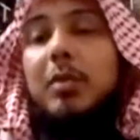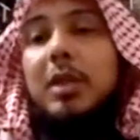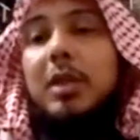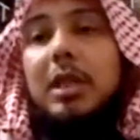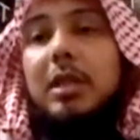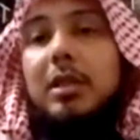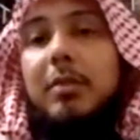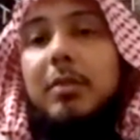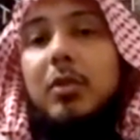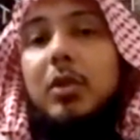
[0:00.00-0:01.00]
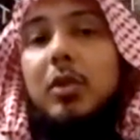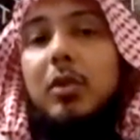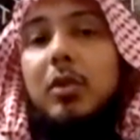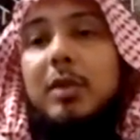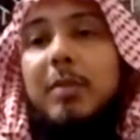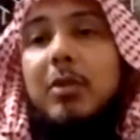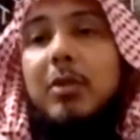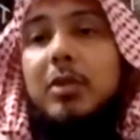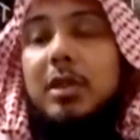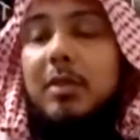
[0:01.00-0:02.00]
be intimate with your
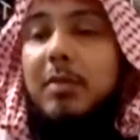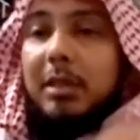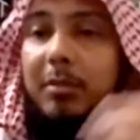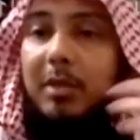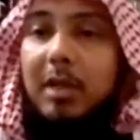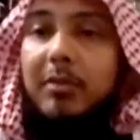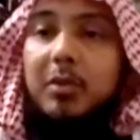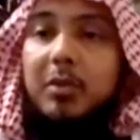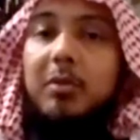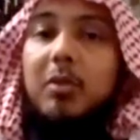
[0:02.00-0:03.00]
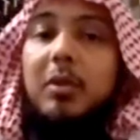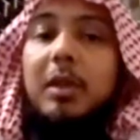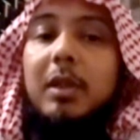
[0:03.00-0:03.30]
spouses and make them comfortable.